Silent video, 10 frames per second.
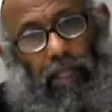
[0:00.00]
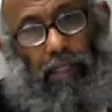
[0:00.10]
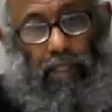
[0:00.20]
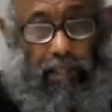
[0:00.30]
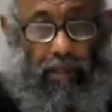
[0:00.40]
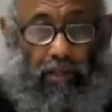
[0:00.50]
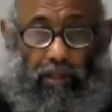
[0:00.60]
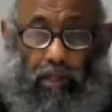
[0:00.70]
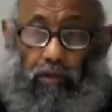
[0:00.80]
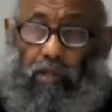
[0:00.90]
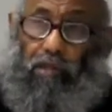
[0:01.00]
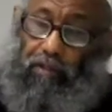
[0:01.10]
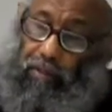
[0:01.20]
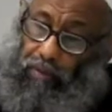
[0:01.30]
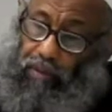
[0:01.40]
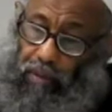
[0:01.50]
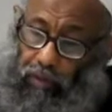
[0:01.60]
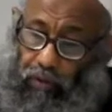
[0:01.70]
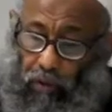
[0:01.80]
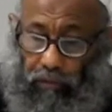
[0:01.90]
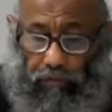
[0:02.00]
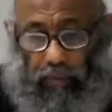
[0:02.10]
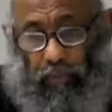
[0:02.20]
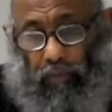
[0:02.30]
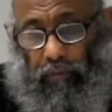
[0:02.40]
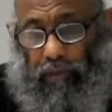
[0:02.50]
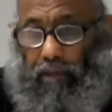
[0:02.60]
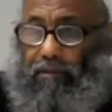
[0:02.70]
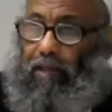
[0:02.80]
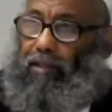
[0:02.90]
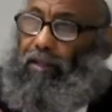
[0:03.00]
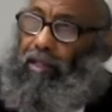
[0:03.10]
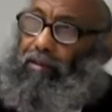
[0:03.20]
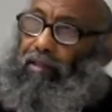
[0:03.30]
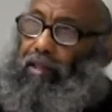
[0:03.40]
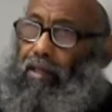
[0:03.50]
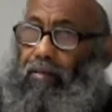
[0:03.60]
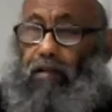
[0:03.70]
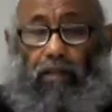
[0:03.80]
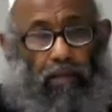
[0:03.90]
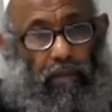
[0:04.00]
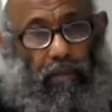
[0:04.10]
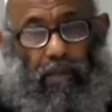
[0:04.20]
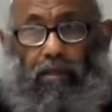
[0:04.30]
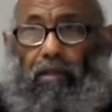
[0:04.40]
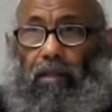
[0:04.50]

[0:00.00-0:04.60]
gets 60% or 70% of the profits and the other get 30%.